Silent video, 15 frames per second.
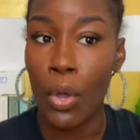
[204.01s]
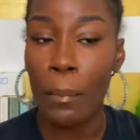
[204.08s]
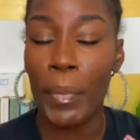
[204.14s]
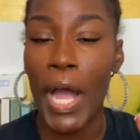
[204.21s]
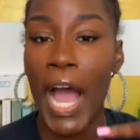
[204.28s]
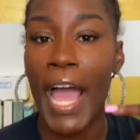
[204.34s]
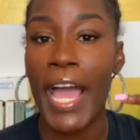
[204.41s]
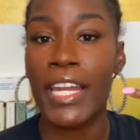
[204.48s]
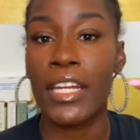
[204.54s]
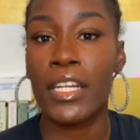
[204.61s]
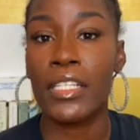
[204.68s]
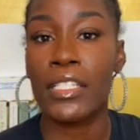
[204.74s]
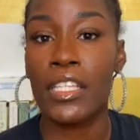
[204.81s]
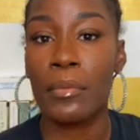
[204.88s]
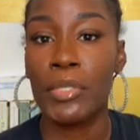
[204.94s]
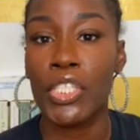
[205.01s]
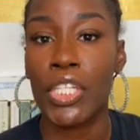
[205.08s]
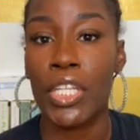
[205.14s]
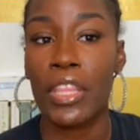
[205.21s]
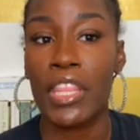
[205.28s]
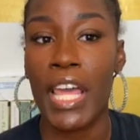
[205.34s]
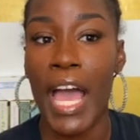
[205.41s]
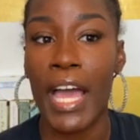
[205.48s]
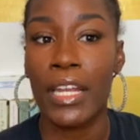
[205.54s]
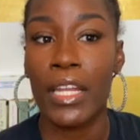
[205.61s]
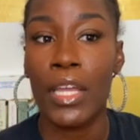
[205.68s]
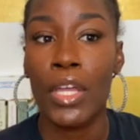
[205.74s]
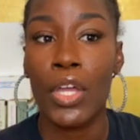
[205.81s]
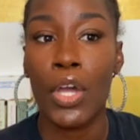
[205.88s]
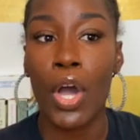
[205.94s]
but I had an assumption that
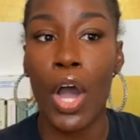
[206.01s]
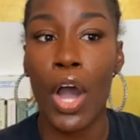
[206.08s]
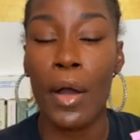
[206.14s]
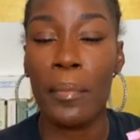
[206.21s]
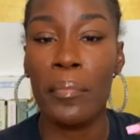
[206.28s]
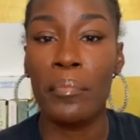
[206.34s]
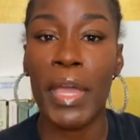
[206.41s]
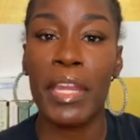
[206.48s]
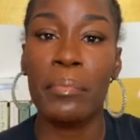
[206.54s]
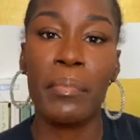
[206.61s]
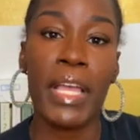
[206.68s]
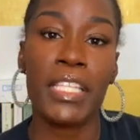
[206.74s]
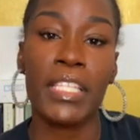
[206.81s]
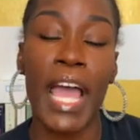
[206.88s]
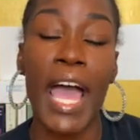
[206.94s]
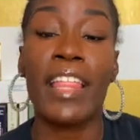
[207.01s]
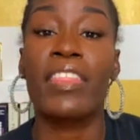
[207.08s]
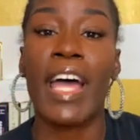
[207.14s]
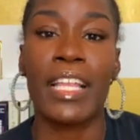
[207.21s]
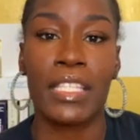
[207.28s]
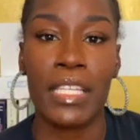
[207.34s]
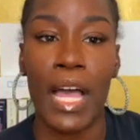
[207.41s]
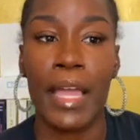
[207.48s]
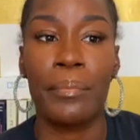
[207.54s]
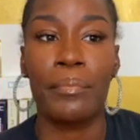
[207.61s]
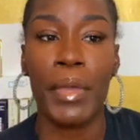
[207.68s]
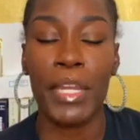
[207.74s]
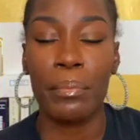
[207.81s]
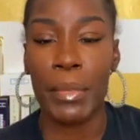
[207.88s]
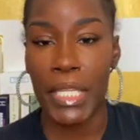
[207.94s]
um, men mess at that time,
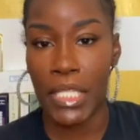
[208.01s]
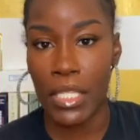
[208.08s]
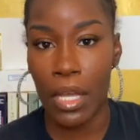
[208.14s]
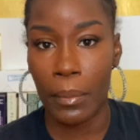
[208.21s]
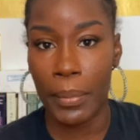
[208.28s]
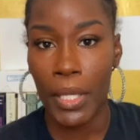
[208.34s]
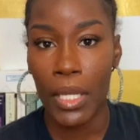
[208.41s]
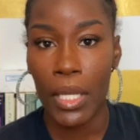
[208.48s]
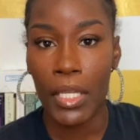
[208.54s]
men mess up